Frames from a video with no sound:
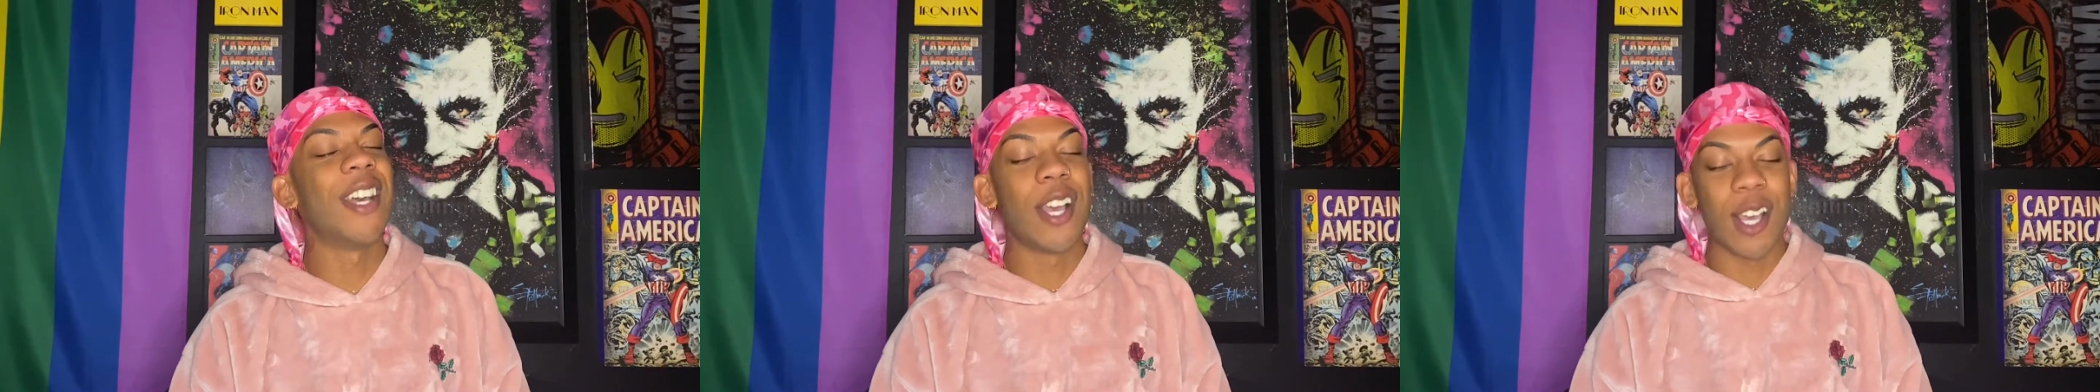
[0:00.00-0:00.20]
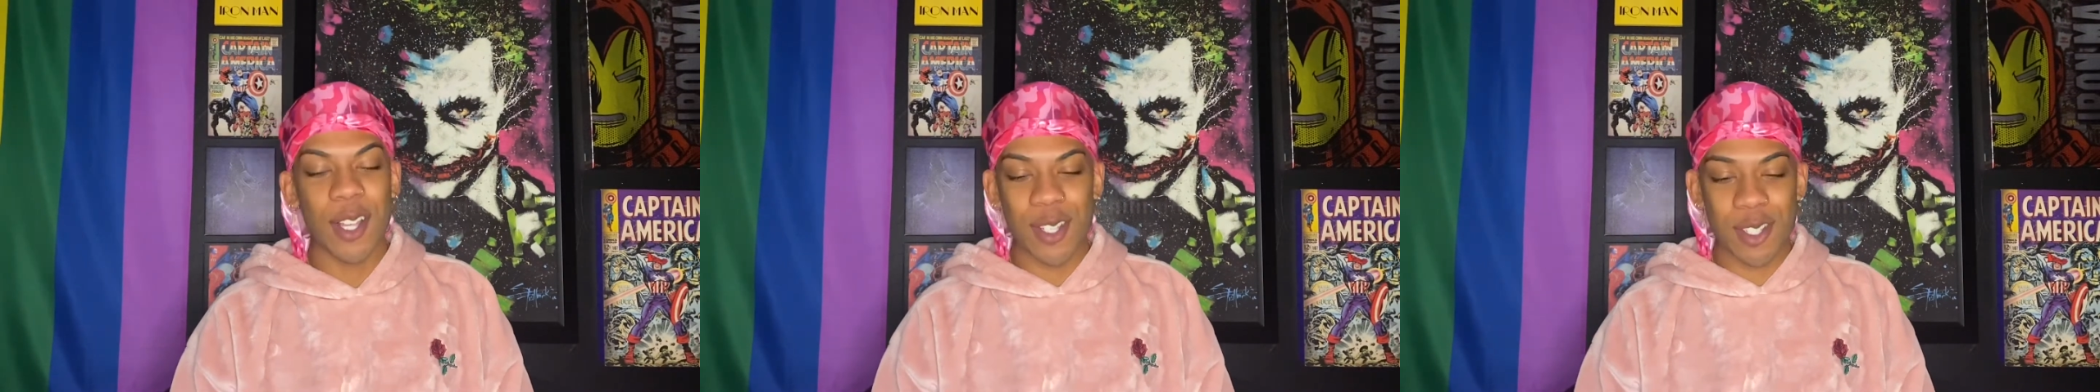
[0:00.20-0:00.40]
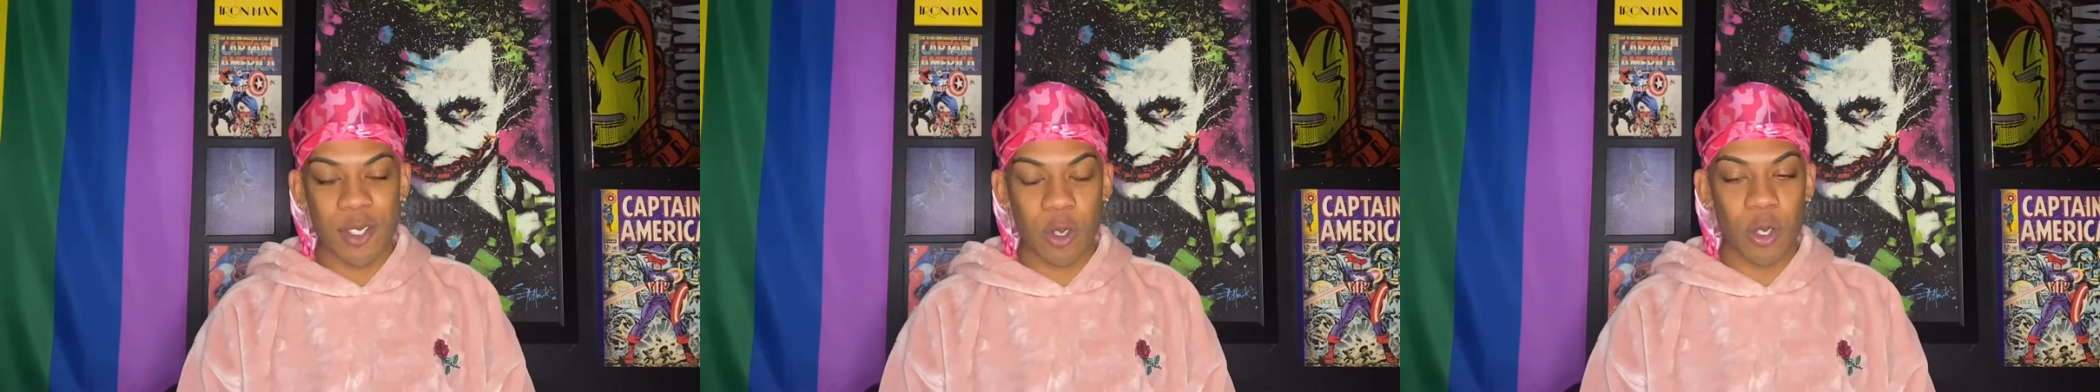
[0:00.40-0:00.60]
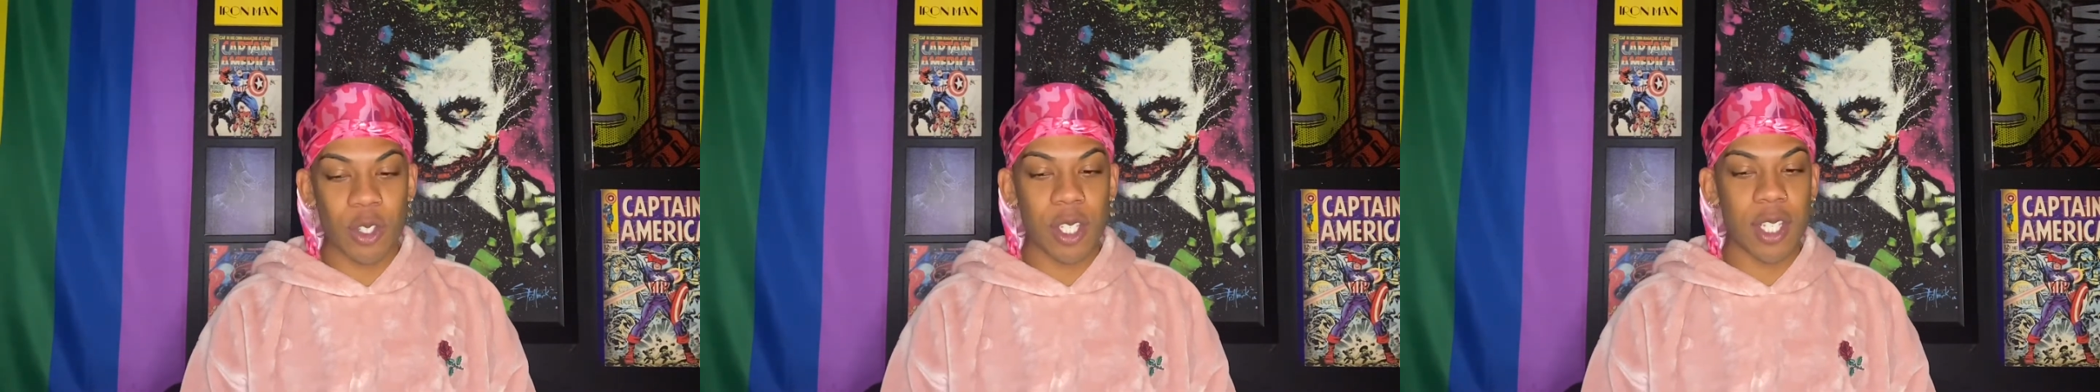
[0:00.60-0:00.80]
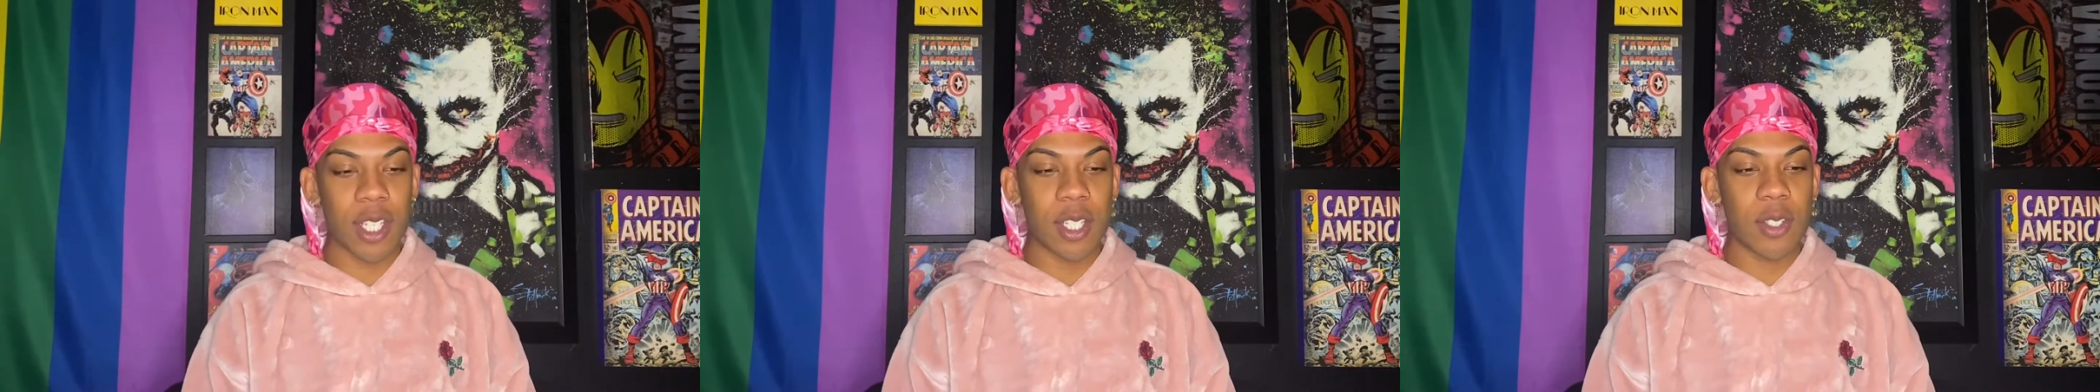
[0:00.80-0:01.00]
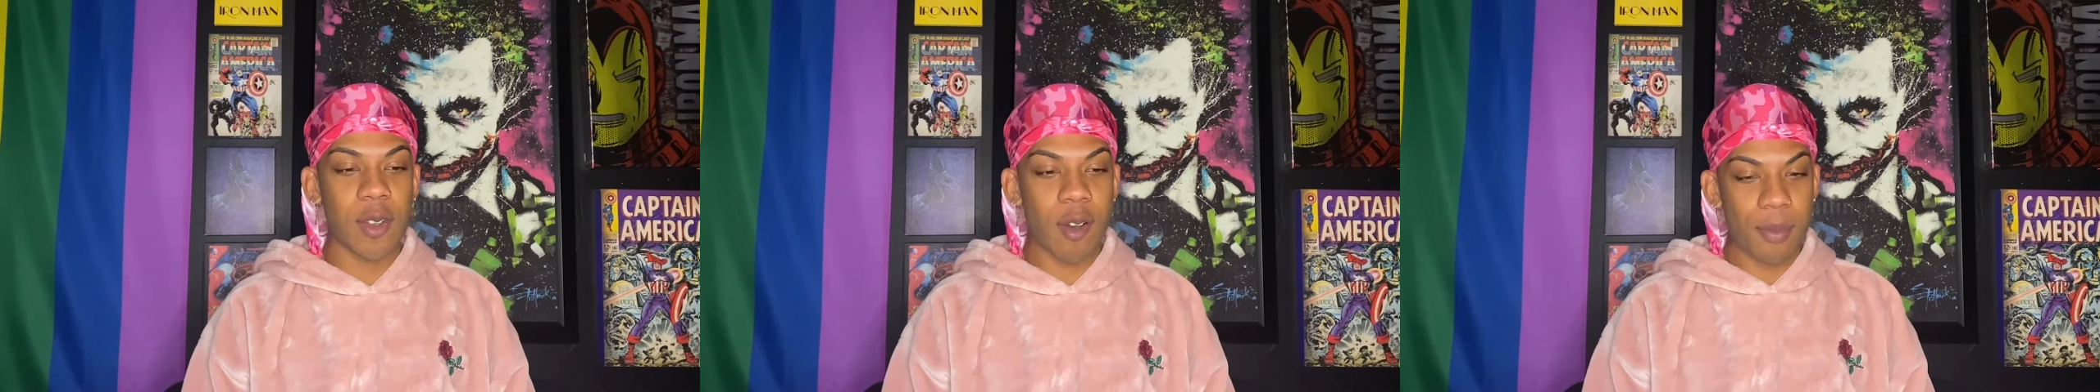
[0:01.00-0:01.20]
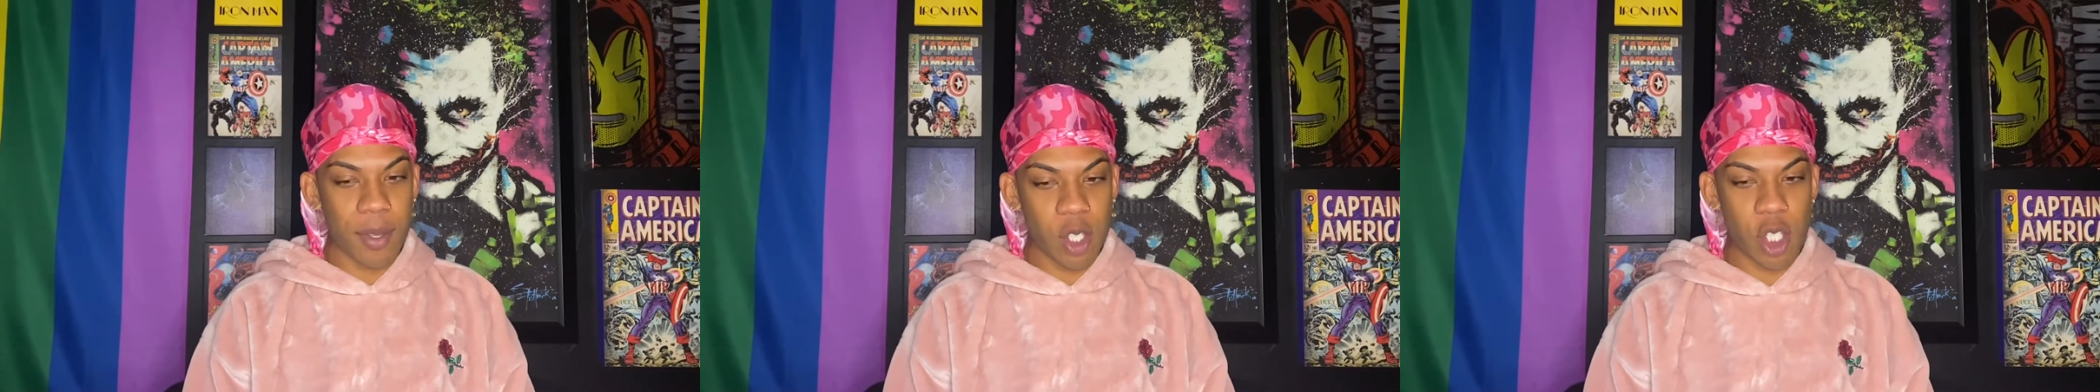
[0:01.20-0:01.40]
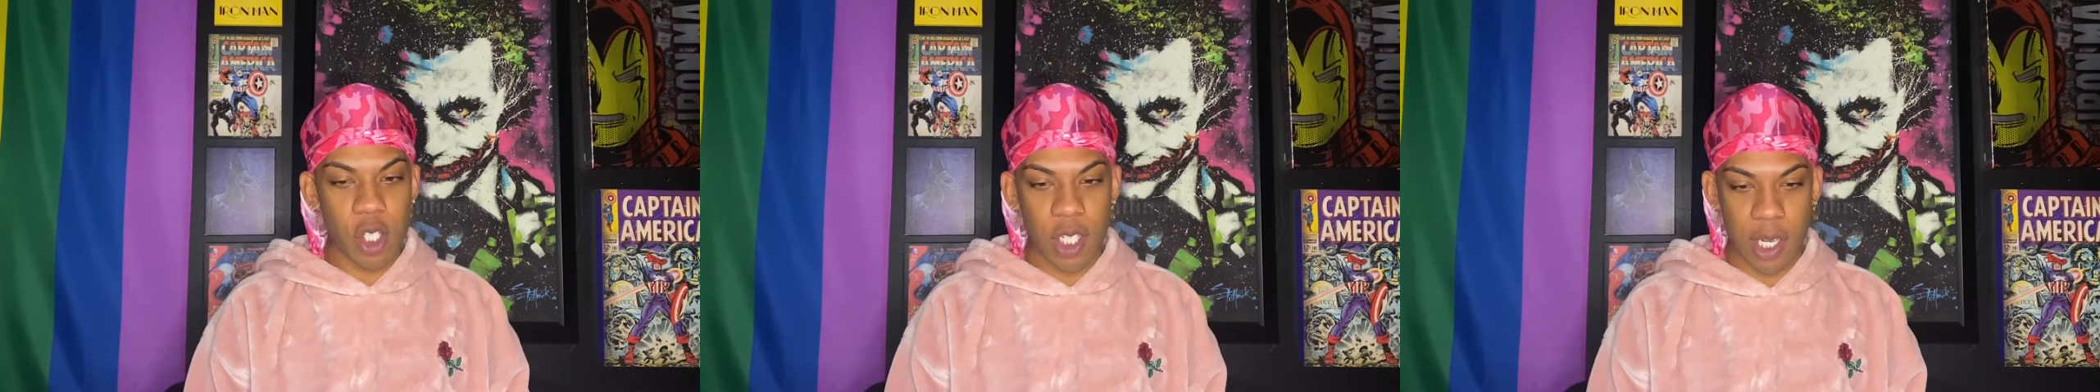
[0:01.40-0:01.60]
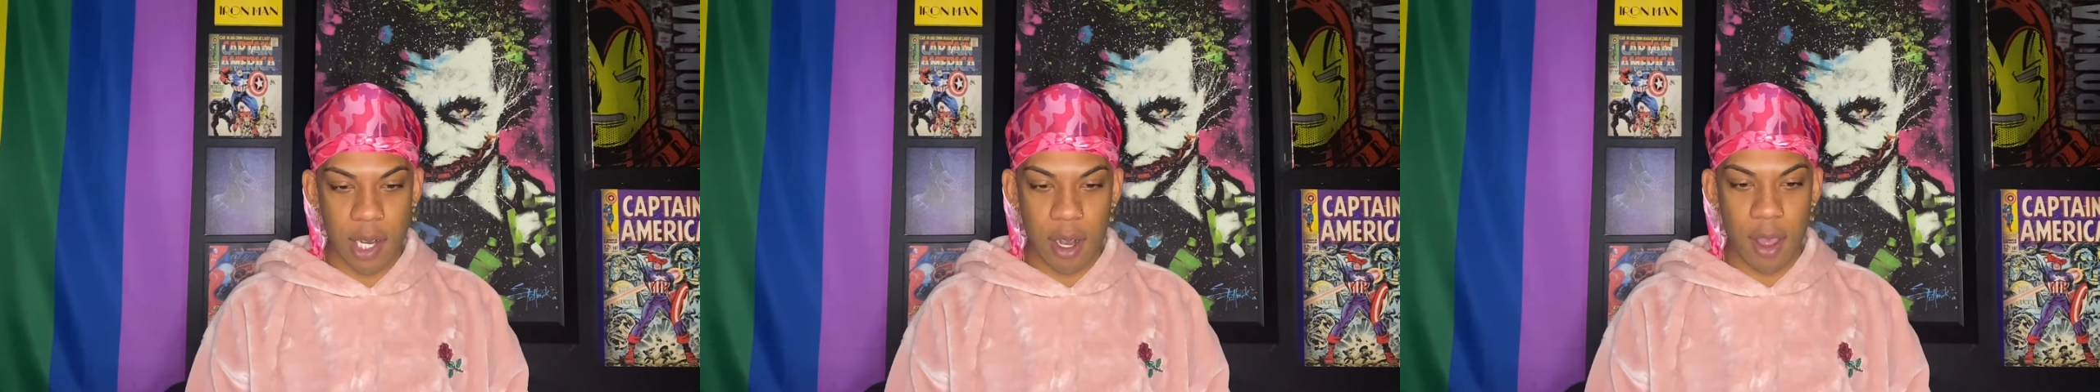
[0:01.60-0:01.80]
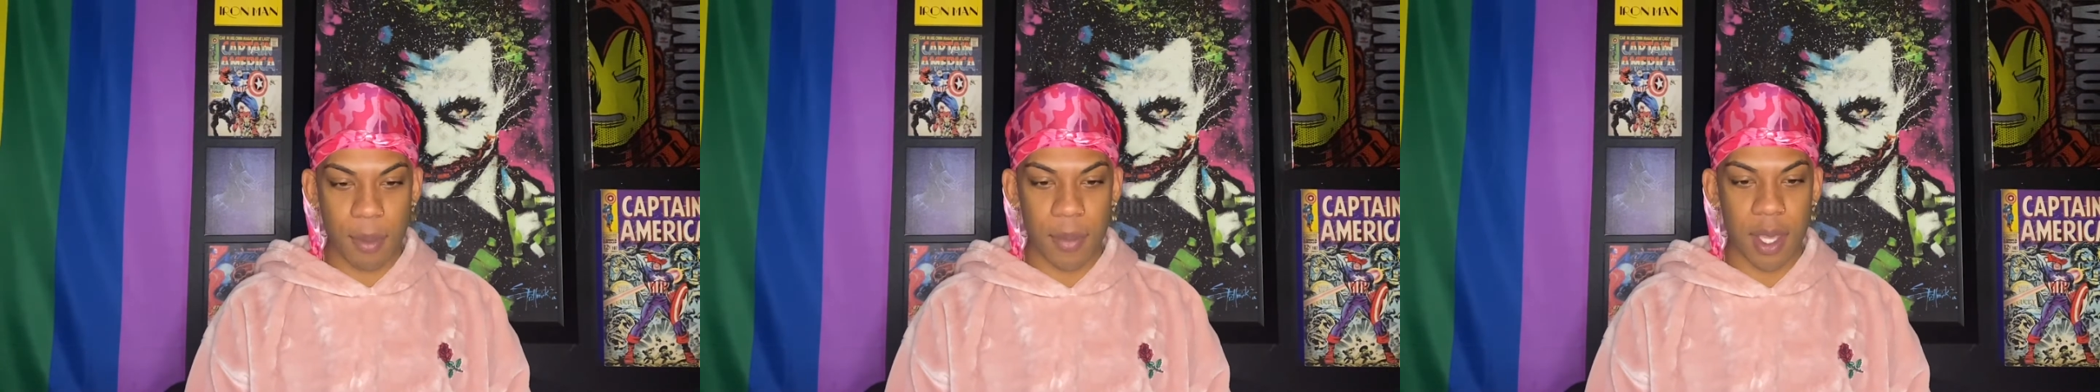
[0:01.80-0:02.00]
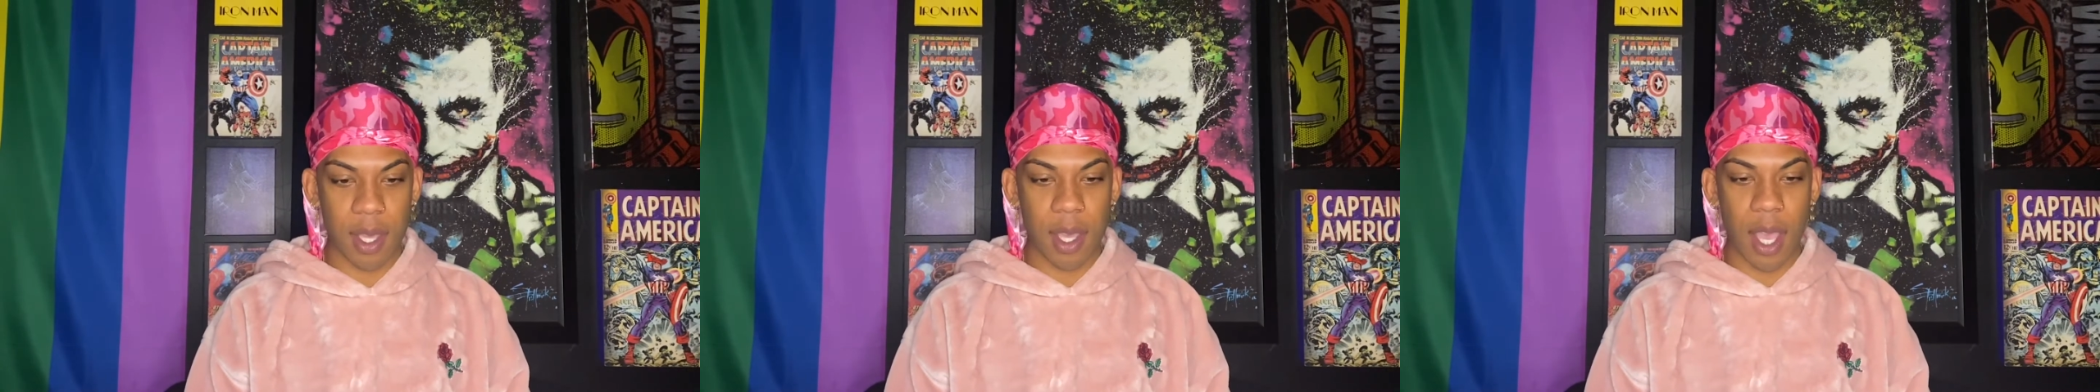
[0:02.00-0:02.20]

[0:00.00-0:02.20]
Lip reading: so she told me she cheated on me.